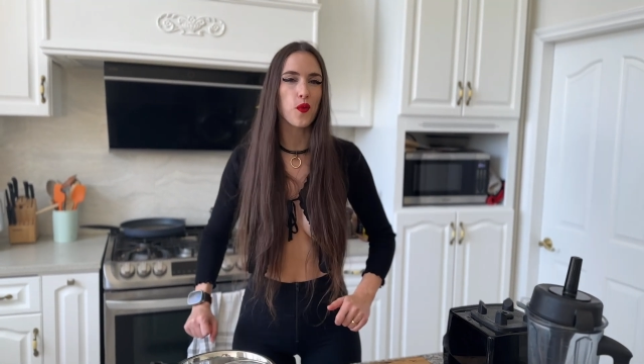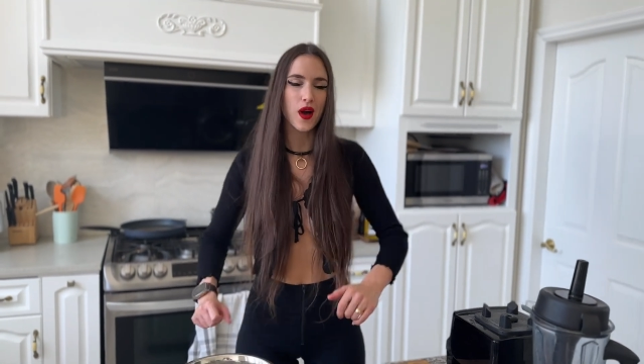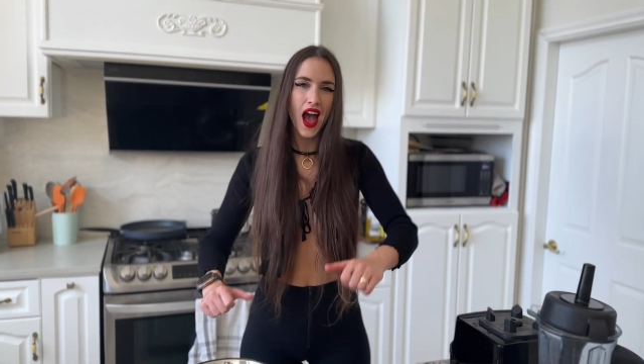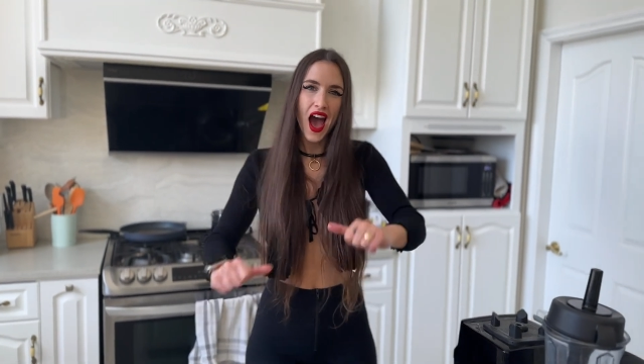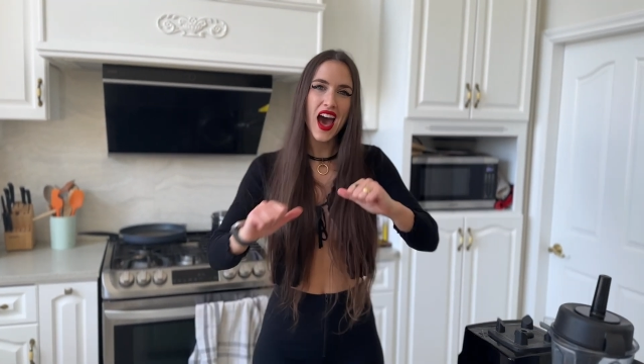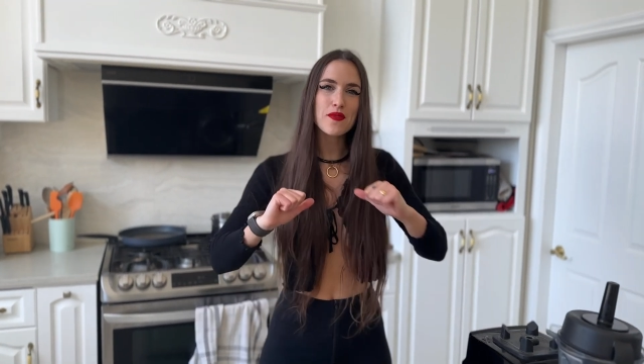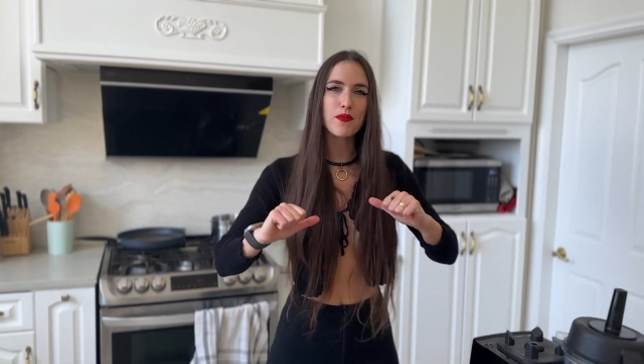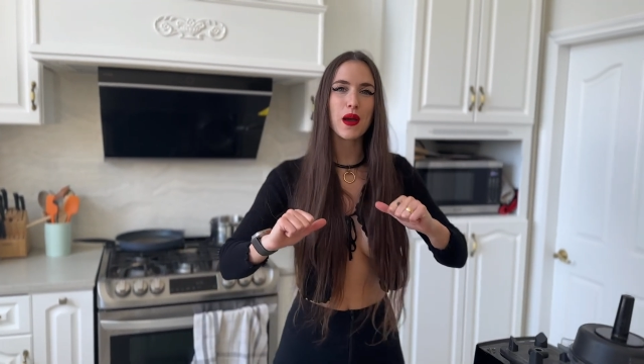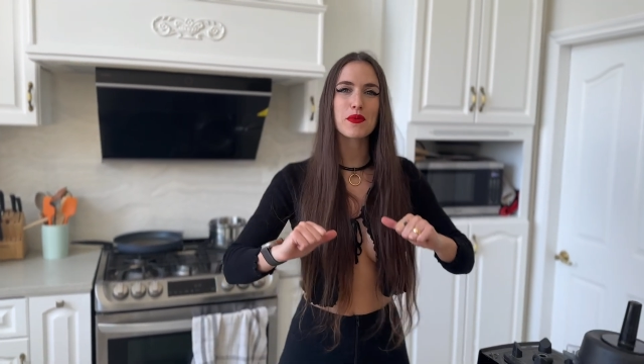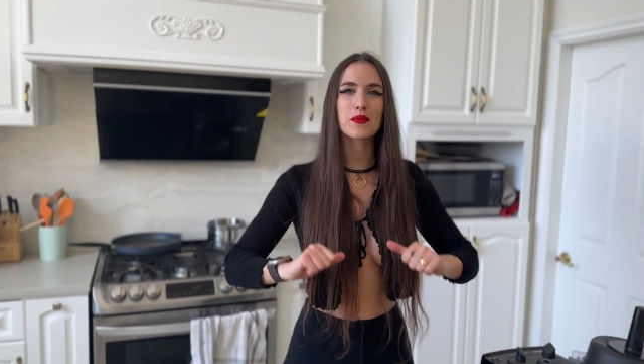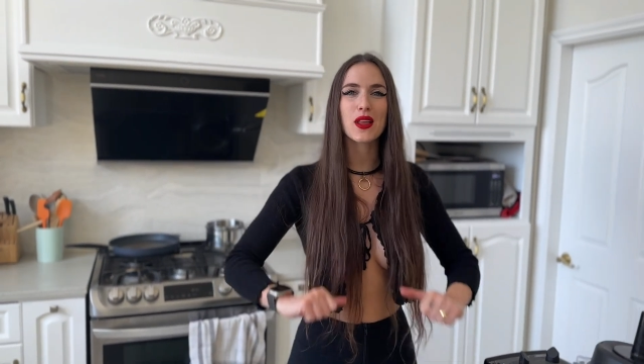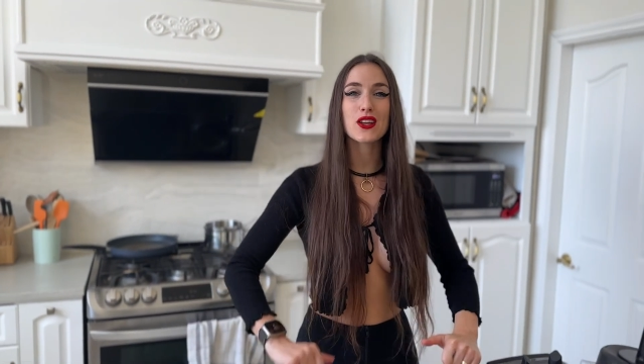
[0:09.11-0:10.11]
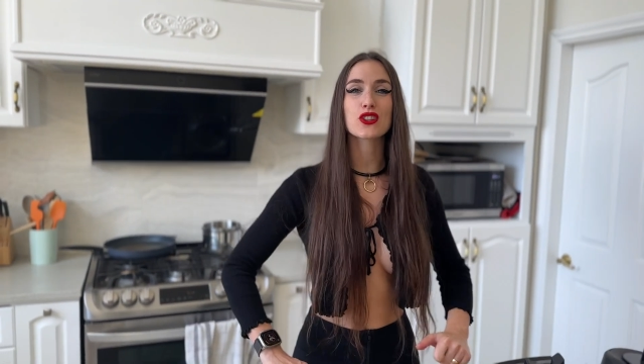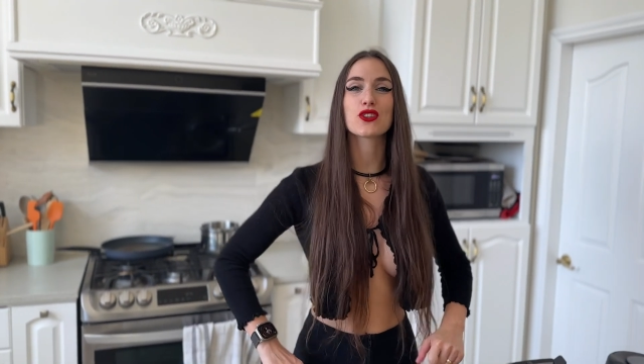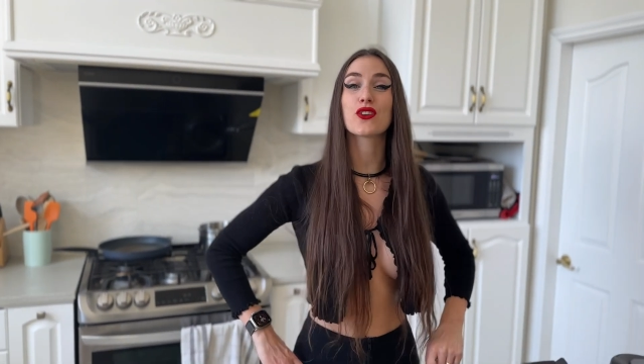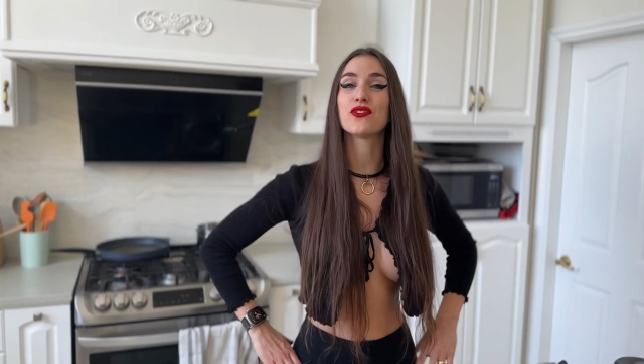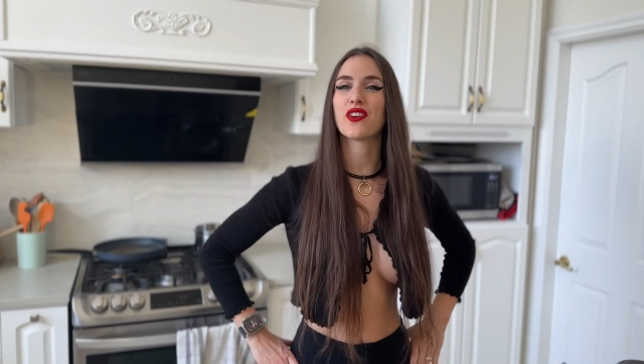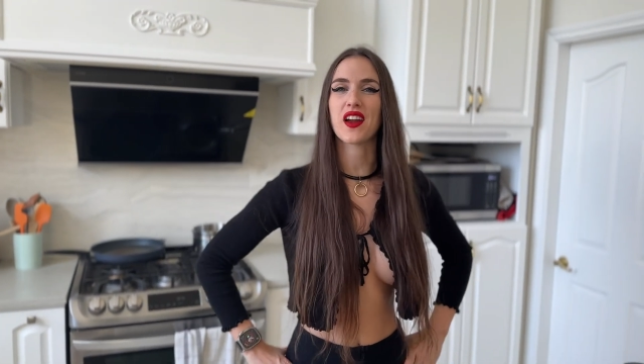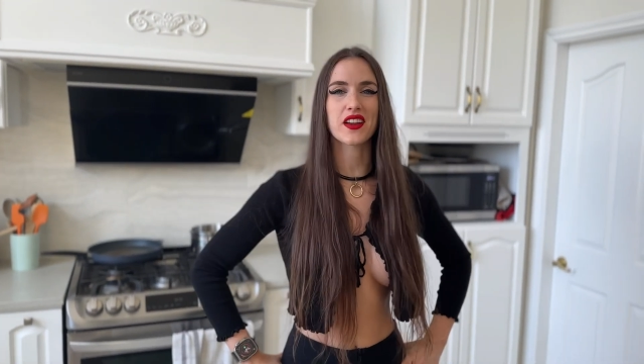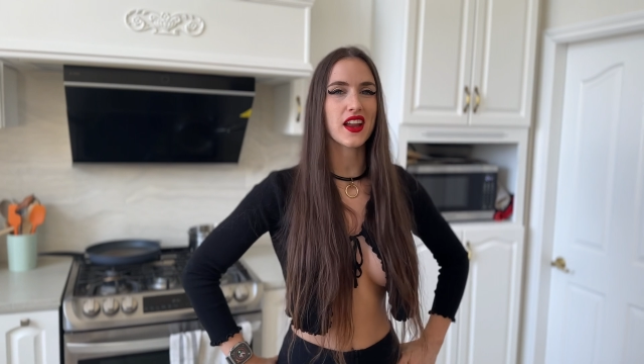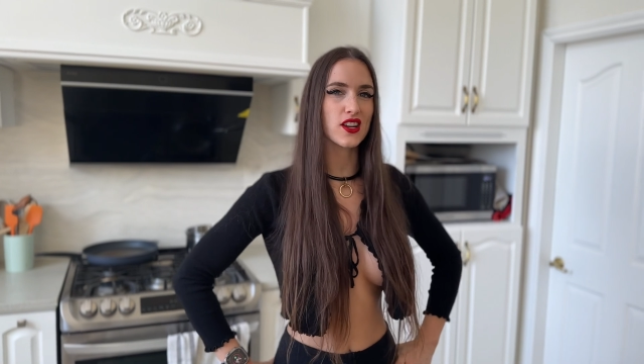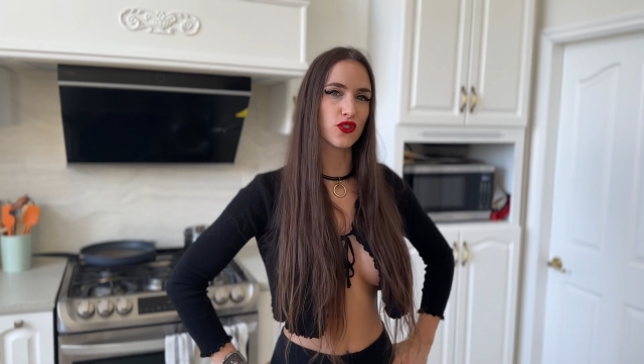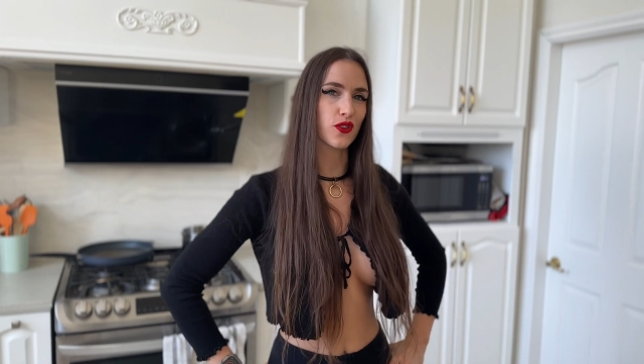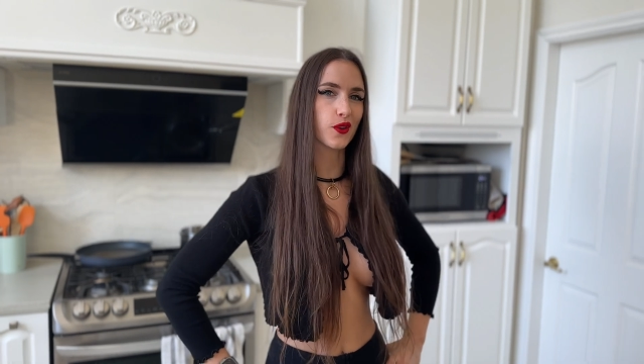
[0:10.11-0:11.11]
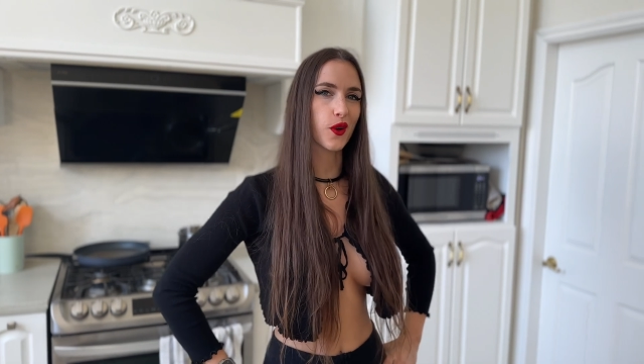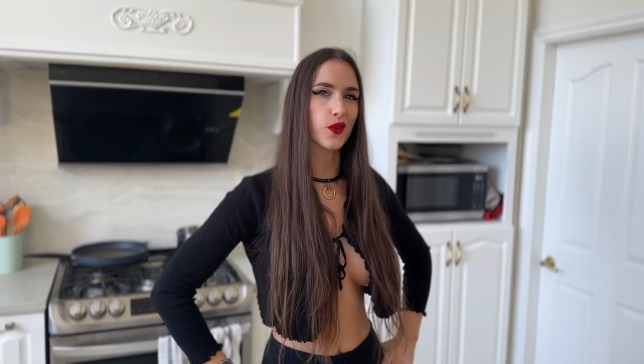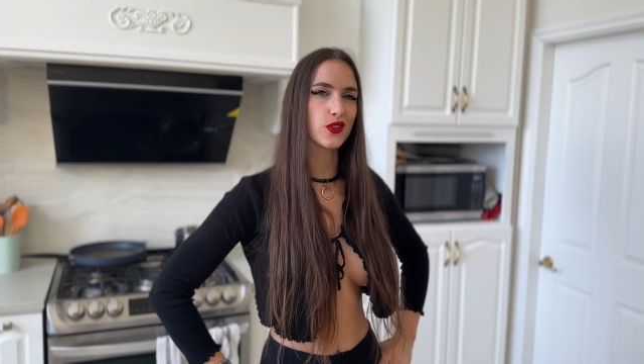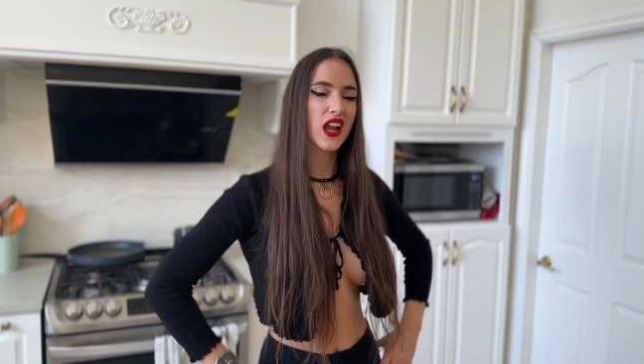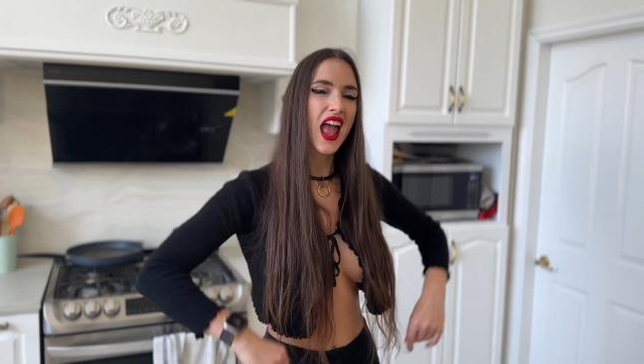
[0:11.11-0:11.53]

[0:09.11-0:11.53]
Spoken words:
I'm Piper Blush, your financial coach,